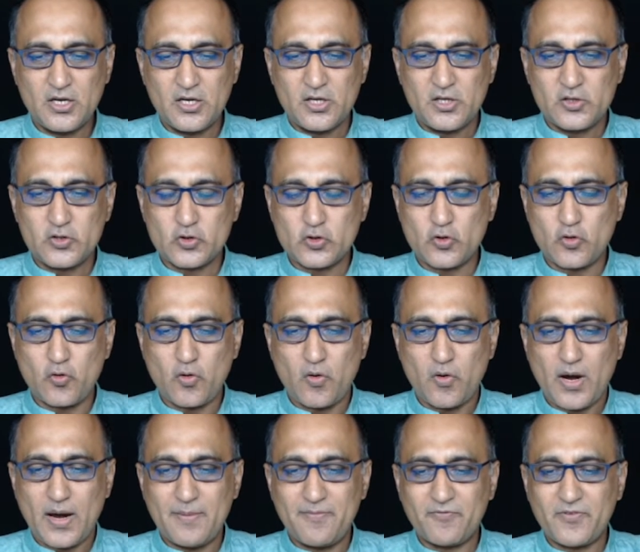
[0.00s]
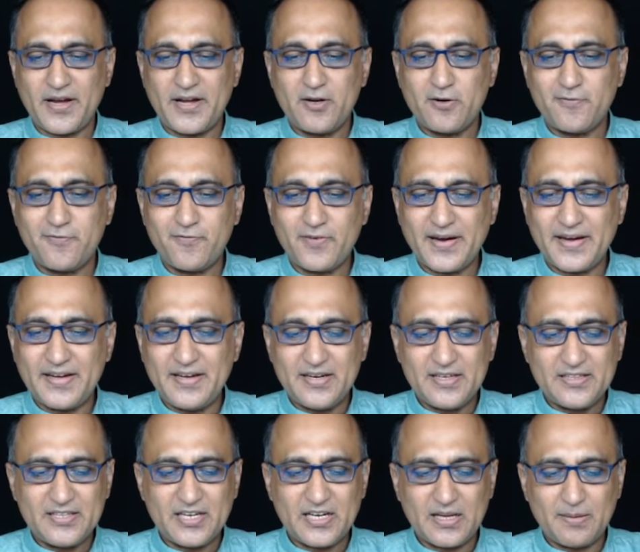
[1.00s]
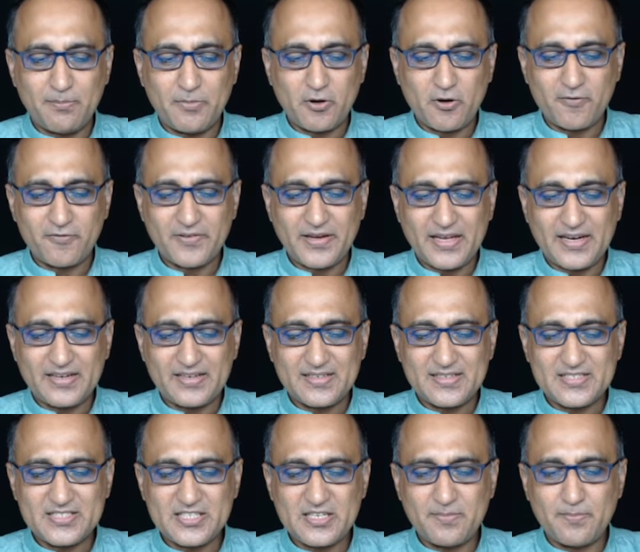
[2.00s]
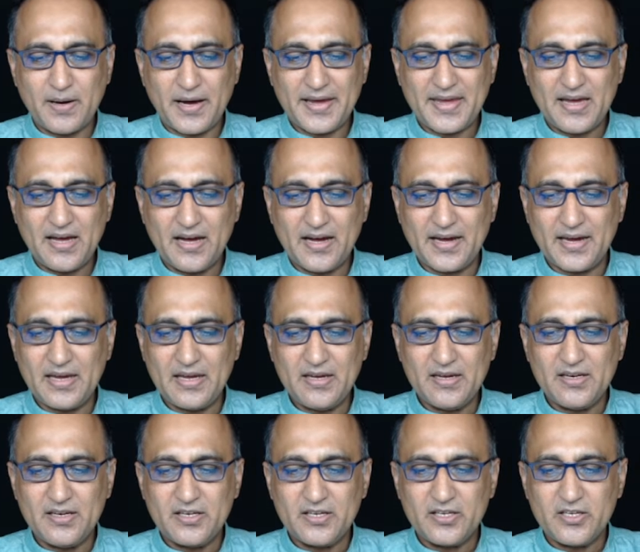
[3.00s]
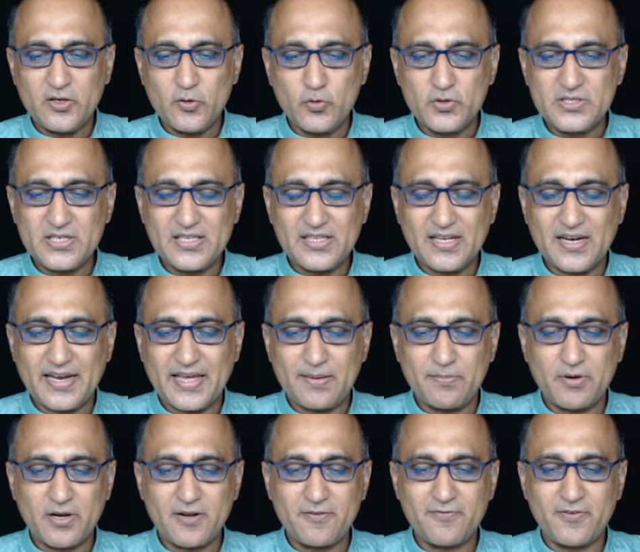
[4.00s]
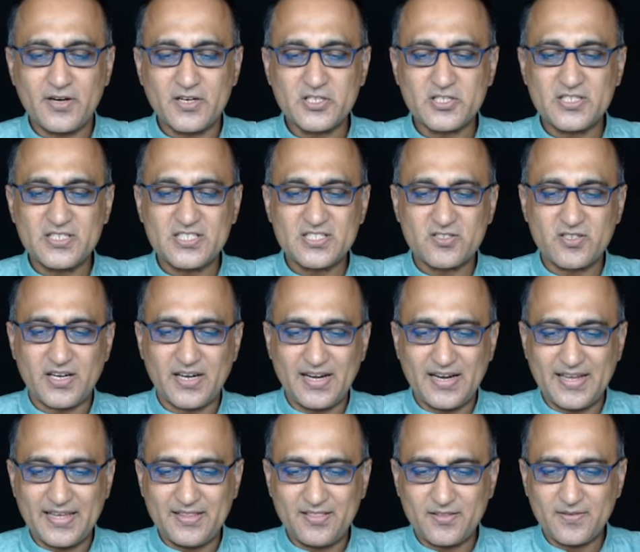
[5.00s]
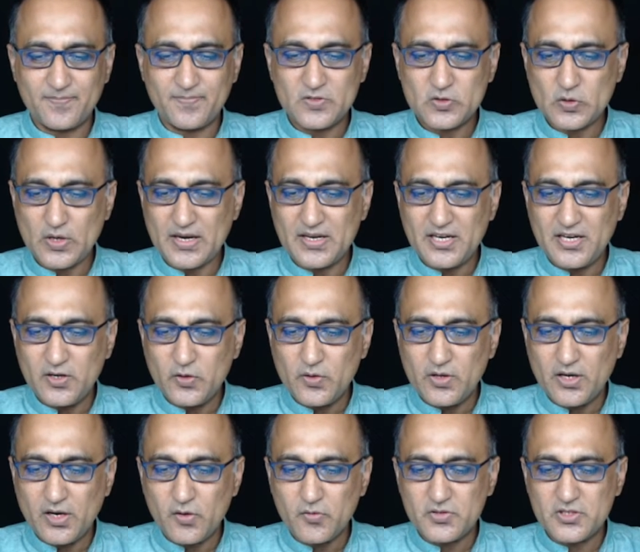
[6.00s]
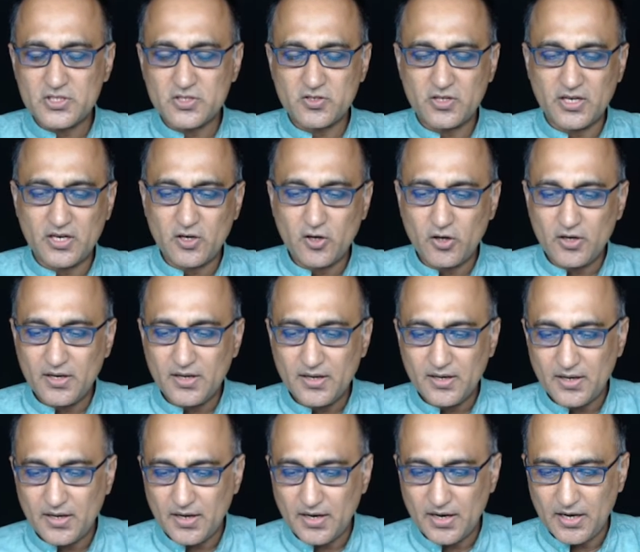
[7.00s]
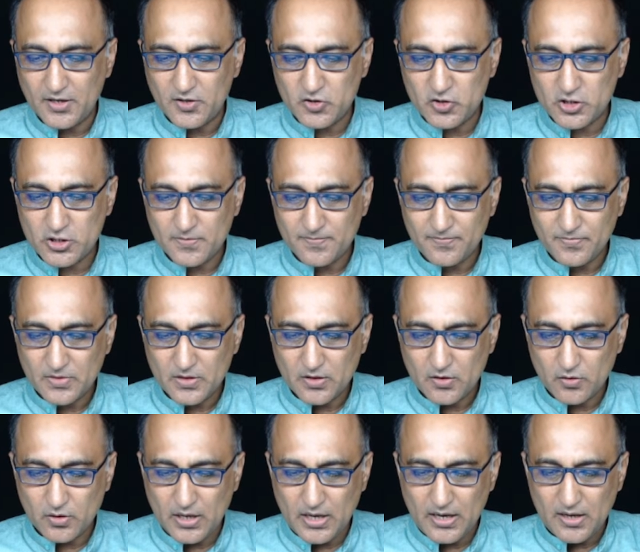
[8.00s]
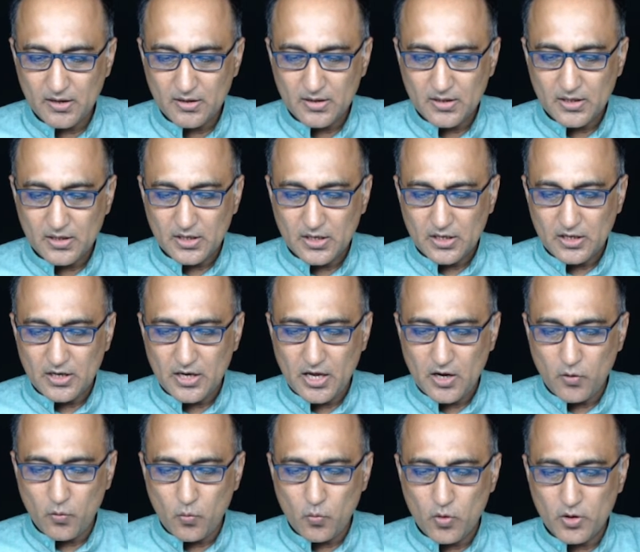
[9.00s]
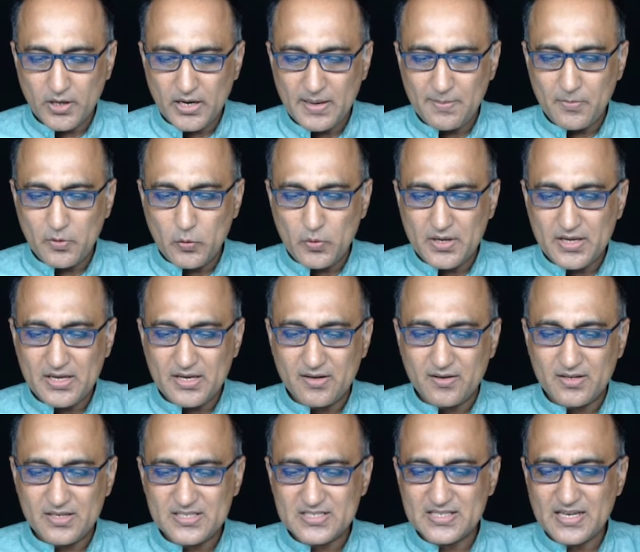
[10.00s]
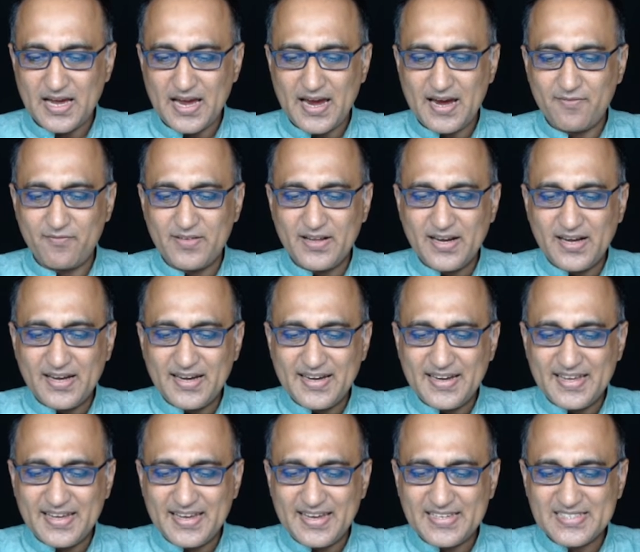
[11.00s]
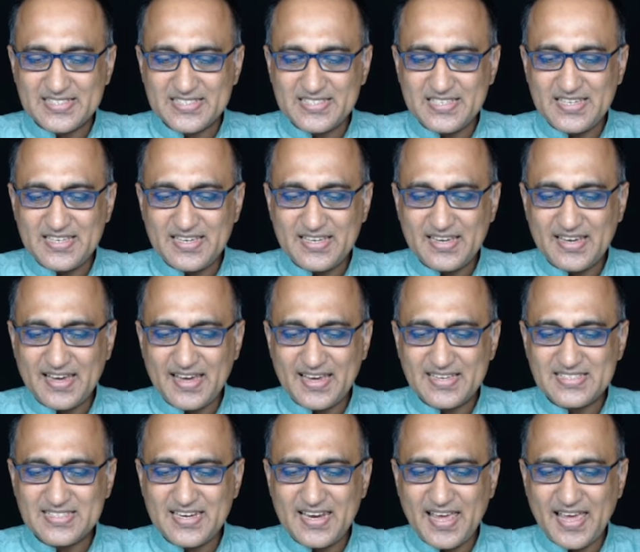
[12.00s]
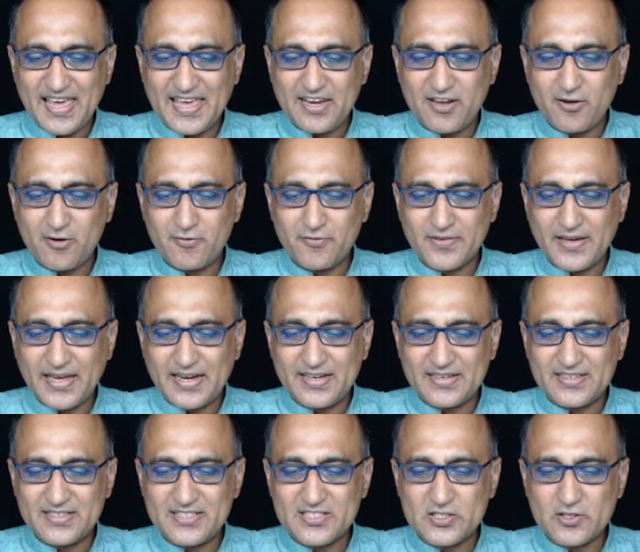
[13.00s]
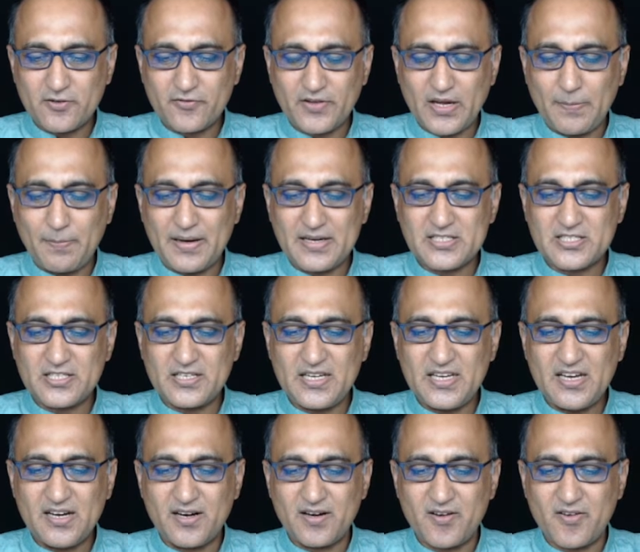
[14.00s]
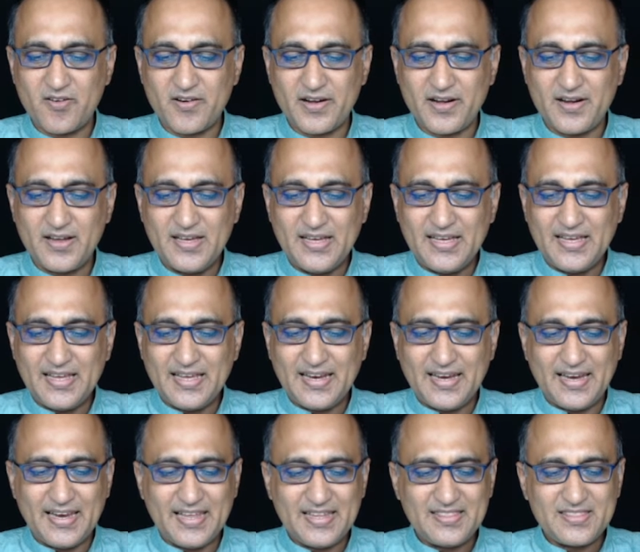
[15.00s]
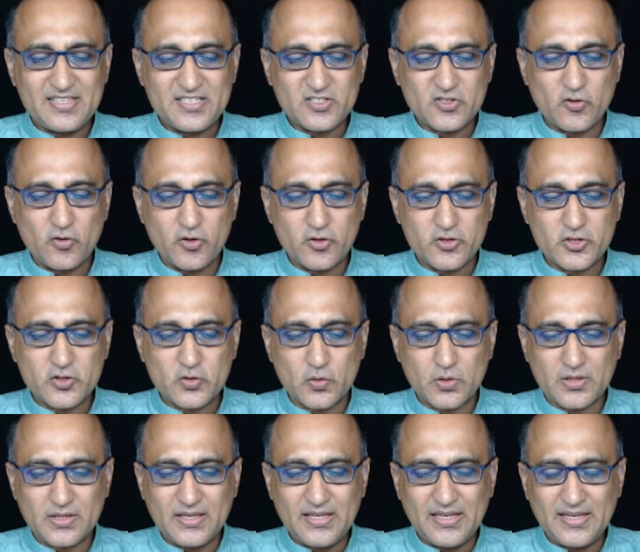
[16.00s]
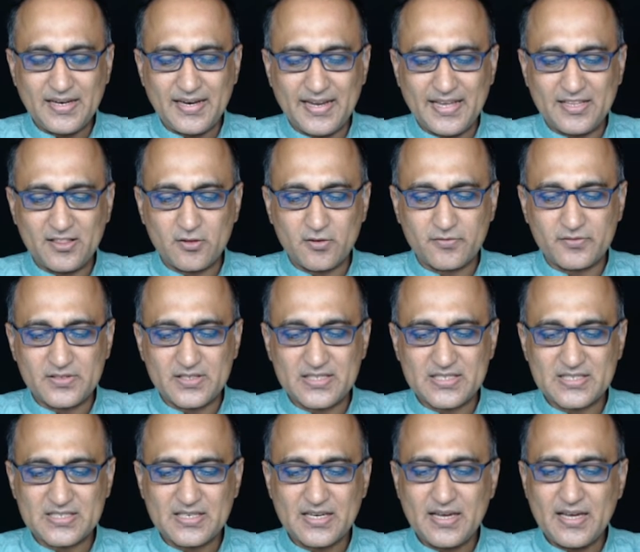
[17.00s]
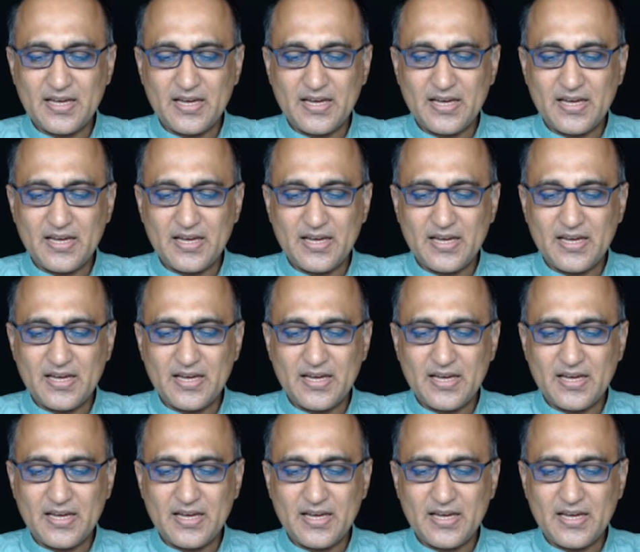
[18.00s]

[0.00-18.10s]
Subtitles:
So I'm trying to find the number of characters in by hi using the library function string length. So I need to include string.h. Okay. Now what I am doing here is I have declared st as an array of characters of capacity 100. Length is going to store the length of this.